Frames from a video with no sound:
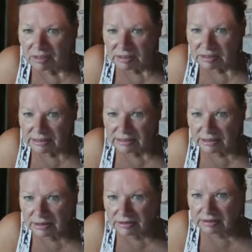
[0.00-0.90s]

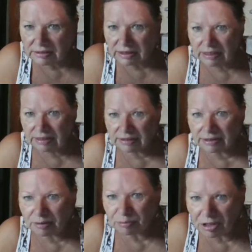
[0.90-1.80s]
Sanded, stained,
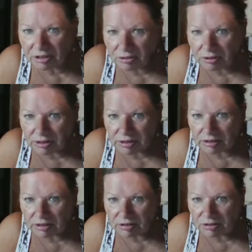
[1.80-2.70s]
then polyacrylic.
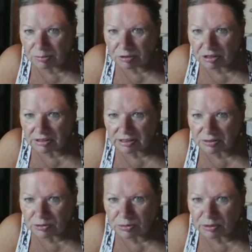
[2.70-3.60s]
Longest process
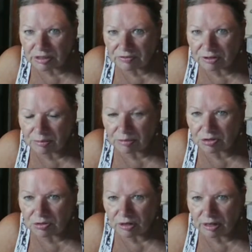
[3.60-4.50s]
was waiting for them to
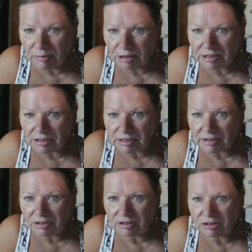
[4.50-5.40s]
dry because I could
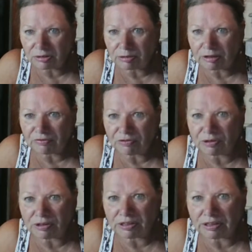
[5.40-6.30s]
only do about
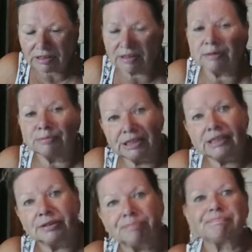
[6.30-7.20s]
4 at a time.
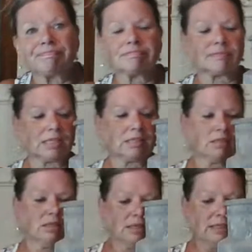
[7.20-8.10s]
Yeah.
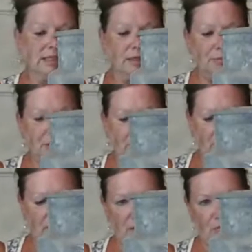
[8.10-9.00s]
Yeah, but
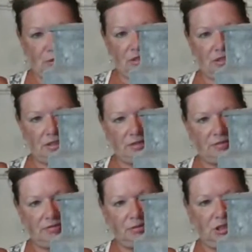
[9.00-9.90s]
it's worth it
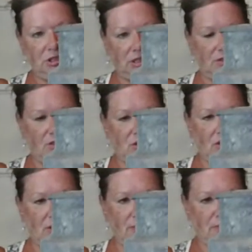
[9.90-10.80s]
when you take your
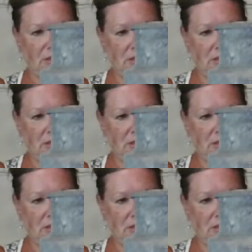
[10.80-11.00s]
time.